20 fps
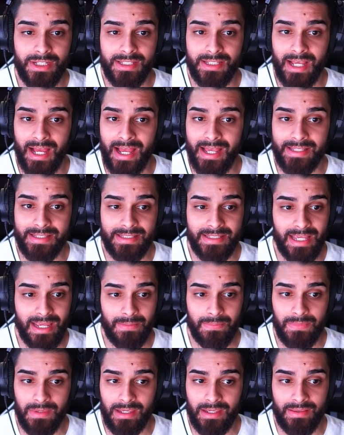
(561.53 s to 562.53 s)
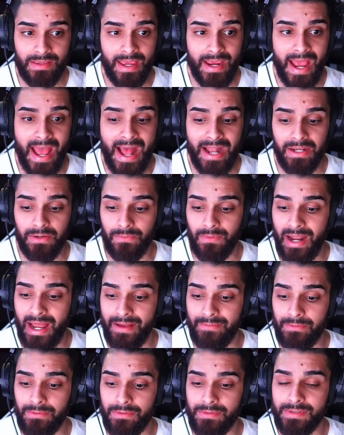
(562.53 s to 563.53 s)
guys, same thing. They added
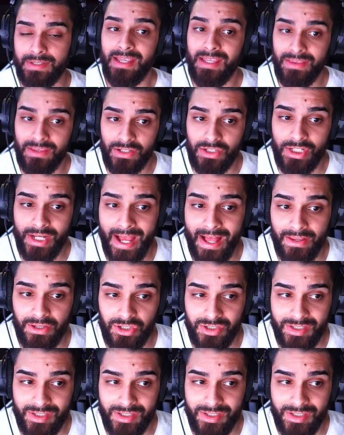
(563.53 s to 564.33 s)
Rivals in the challenge